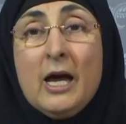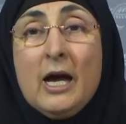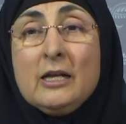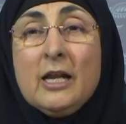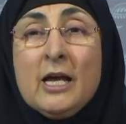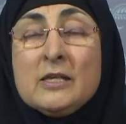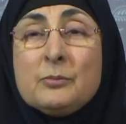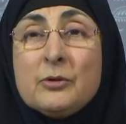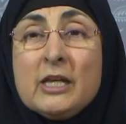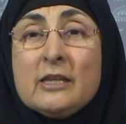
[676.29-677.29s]
Allah is
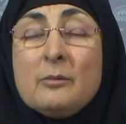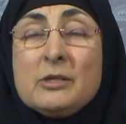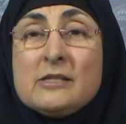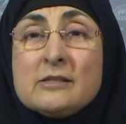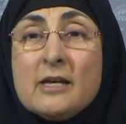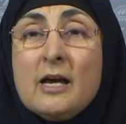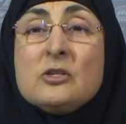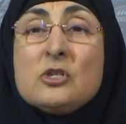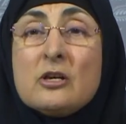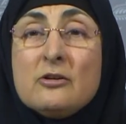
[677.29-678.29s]
putting them in
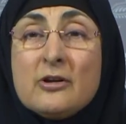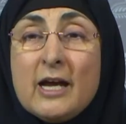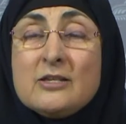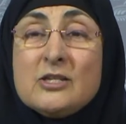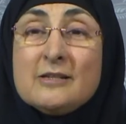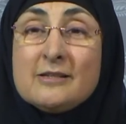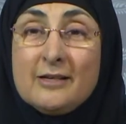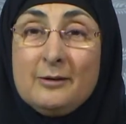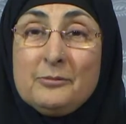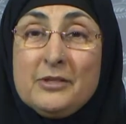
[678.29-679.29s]
such righteous
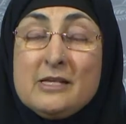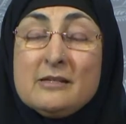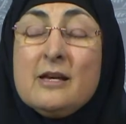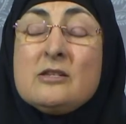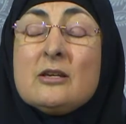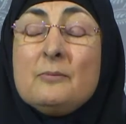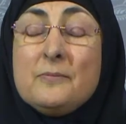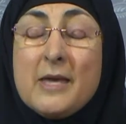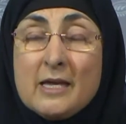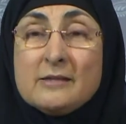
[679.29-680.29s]
company, such
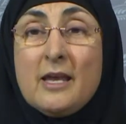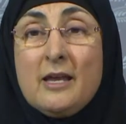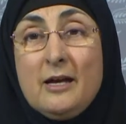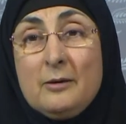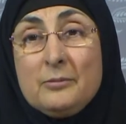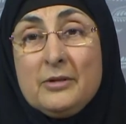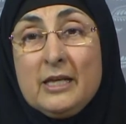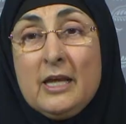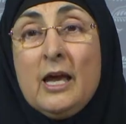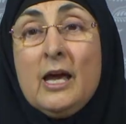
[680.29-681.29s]
amazing company.